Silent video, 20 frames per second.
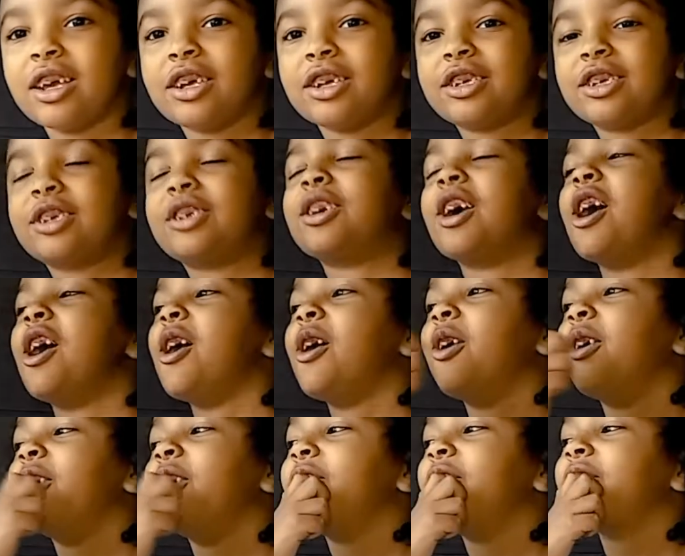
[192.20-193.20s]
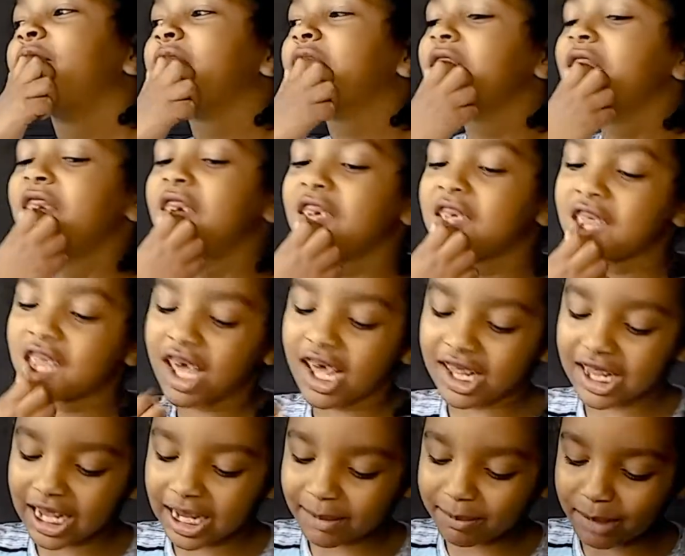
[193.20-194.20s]
so then
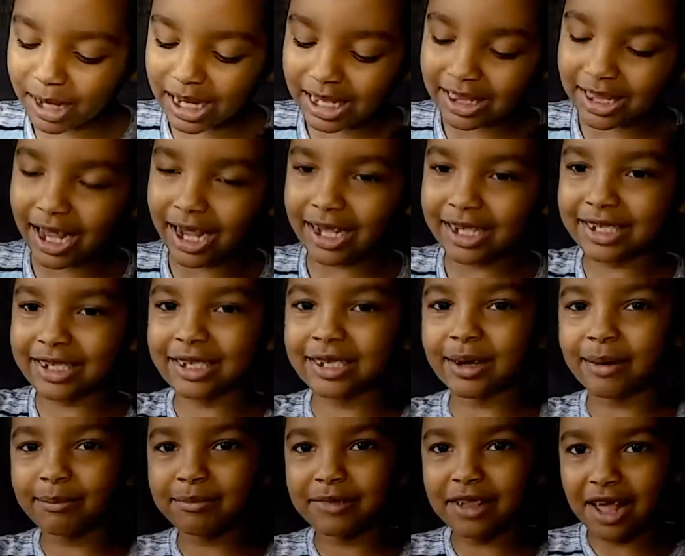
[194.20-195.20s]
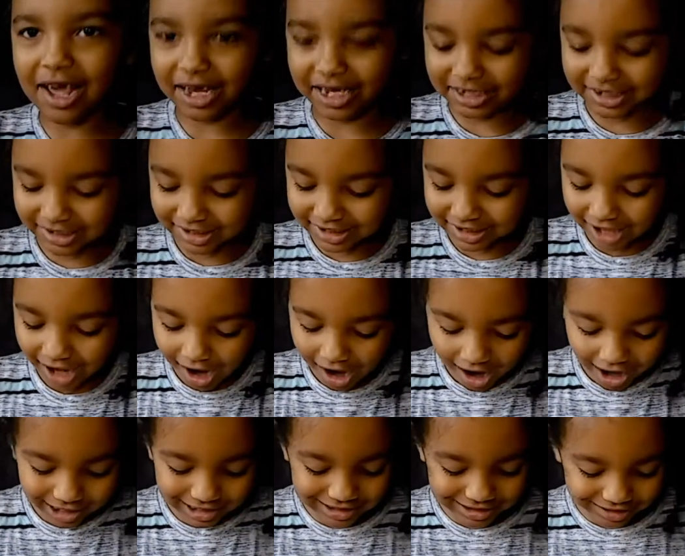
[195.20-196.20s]
I made like some like
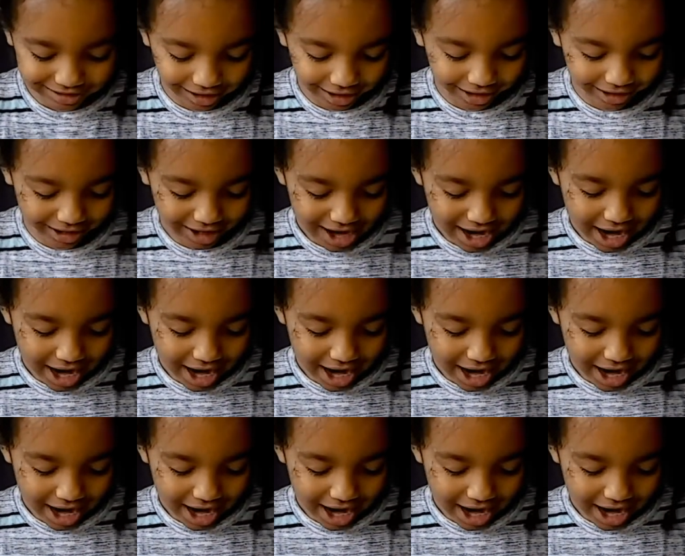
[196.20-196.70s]
sides like